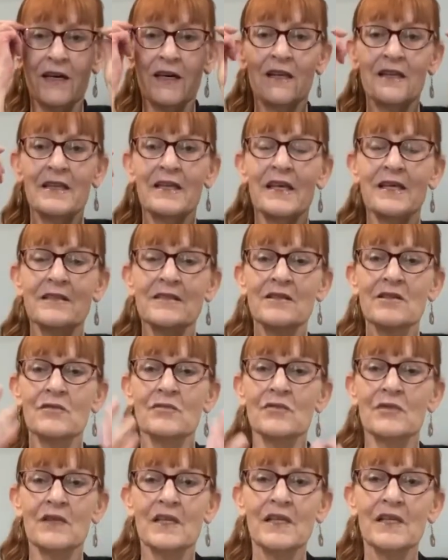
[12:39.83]
and that's a
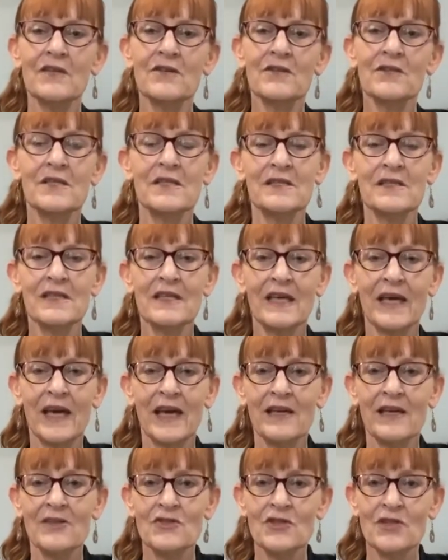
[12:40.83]
really good
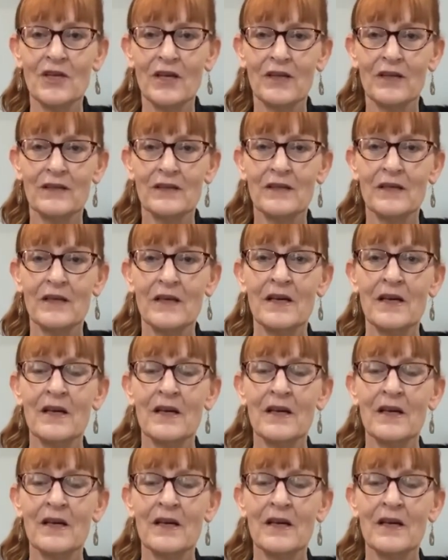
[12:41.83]
indication